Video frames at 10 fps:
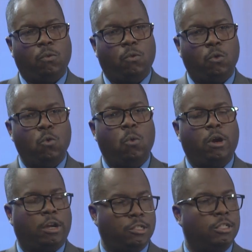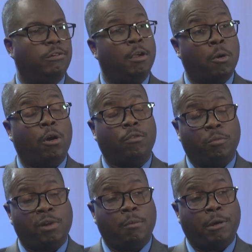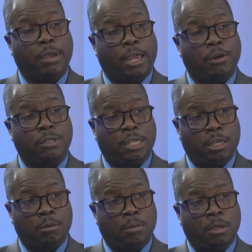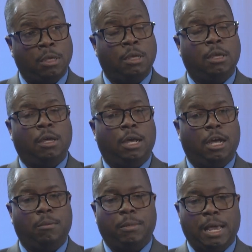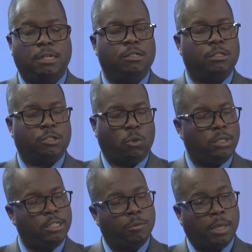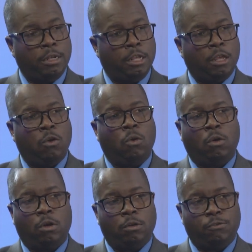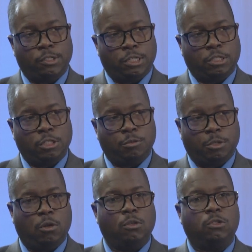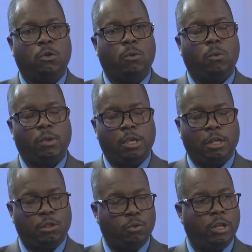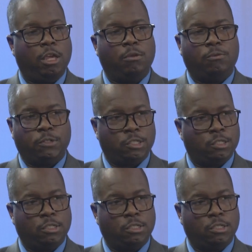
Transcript: who we're considering part of the primary care team, not solely depending on physicians, but also including physician